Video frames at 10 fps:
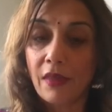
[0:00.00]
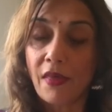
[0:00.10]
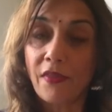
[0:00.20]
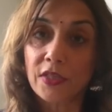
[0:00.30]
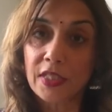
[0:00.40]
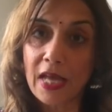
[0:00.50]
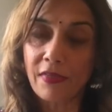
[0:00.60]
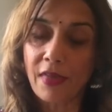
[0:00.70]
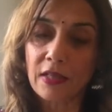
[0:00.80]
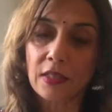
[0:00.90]
Then there is a
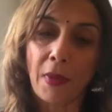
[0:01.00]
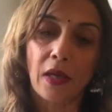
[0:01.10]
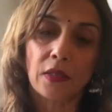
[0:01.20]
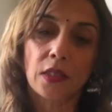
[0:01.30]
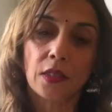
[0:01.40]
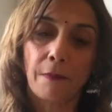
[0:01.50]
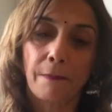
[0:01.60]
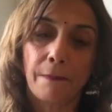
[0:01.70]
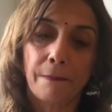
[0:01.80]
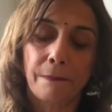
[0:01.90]
10th aspect,
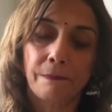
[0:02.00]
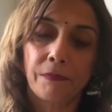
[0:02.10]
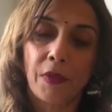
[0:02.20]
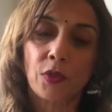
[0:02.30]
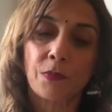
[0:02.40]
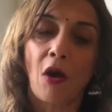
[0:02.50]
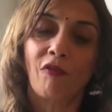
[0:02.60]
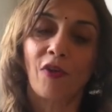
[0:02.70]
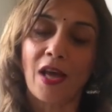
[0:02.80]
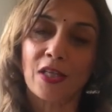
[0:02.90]
the most
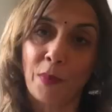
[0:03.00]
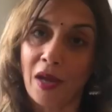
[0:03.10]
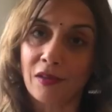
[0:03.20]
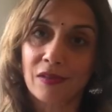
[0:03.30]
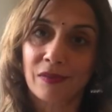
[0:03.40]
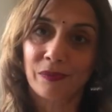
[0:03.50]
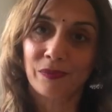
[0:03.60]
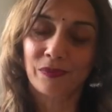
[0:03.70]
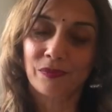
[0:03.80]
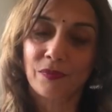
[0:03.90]
powerful aspect,
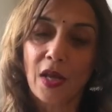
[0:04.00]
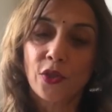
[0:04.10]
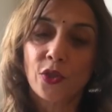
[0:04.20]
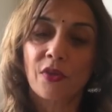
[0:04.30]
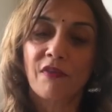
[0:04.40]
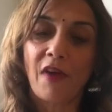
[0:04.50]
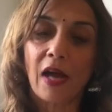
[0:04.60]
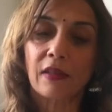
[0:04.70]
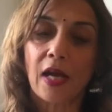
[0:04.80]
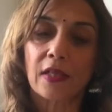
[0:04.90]
due to the
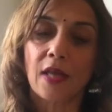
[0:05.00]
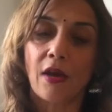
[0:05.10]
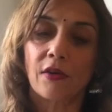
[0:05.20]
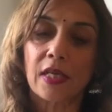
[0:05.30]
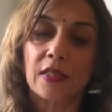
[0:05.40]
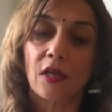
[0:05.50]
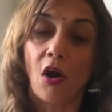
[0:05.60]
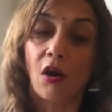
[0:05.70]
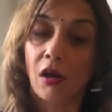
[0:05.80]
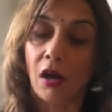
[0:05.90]
fact that Saturn is a
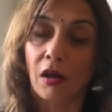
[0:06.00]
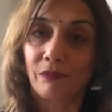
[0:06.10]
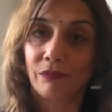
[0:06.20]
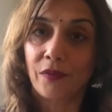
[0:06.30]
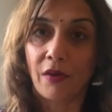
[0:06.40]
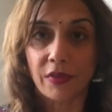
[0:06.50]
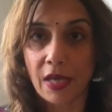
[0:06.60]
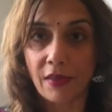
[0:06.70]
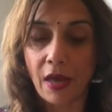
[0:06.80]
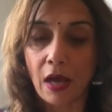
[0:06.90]
Garka of the
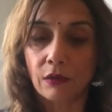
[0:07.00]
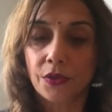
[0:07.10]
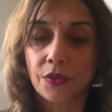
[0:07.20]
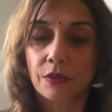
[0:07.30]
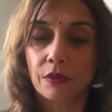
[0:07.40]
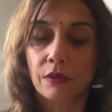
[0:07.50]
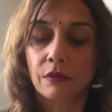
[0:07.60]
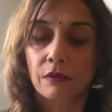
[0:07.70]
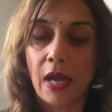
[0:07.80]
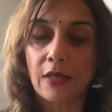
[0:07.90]
10th house.
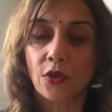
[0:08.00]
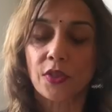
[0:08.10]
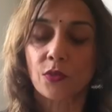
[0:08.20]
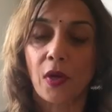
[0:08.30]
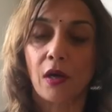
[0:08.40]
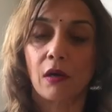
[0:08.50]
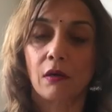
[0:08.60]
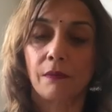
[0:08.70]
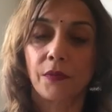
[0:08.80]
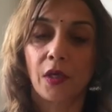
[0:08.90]
And so this is
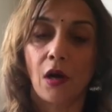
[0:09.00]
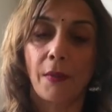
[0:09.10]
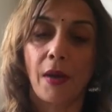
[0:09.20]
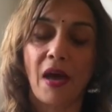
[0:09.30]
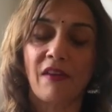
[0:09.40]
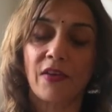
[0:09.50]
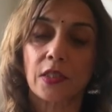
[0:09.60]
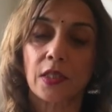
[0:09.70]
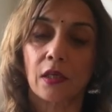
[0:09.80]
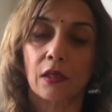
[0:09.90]
where the karma
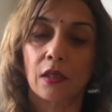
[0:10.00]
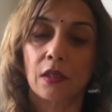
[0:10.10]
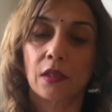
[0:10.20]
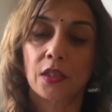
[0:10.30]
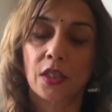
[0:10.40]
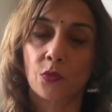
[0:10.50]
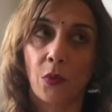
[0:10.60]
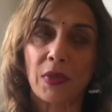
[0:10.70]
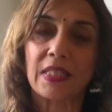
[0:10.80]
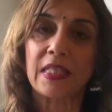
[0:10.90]
manifesting, this is where
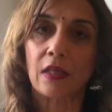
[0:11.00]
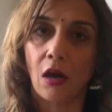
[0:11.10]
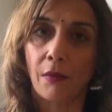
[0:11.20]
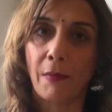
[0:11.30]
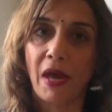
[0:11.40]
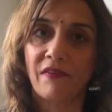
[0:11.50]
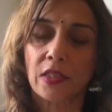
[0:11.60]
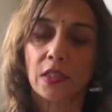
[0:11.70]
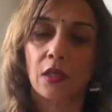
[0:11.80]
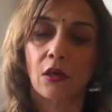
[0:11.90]
we see the karma
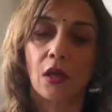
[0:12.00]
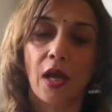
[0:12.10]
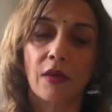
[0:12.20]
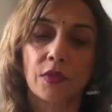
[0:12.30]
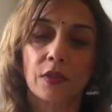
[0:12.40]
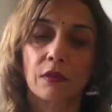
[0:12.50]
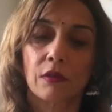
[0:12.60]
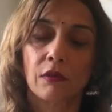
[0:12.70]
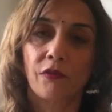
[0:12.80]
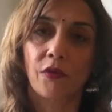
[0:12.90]
manifesting in our lives
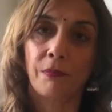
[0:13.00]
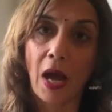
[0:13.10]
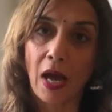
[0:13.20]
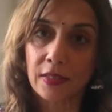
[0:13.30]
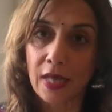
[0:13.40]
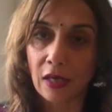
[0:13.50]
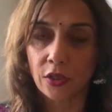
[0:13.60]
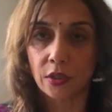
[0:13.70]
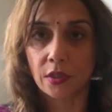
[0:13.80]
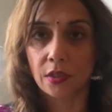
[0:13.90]
for past
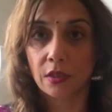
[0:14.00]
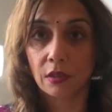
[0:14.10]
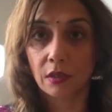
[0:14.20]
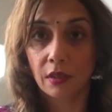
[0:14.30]
actions